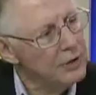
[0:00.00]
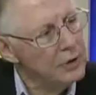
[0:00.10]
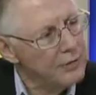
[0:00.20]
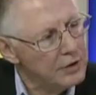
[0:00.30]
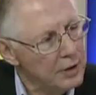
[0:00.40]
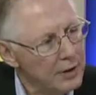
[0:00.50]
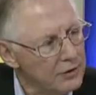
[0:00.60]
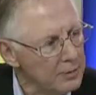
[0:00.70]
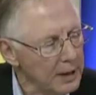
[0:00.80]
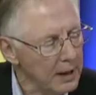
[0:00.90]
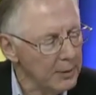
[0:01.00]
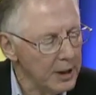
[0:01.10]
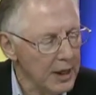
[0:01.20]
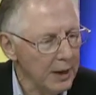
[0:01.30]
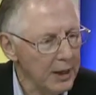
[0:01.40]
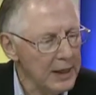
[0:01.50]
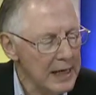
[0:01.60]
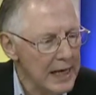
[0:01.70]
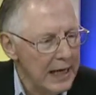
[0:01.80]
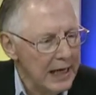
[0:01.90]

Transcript: the senior facilities in Montgomery County,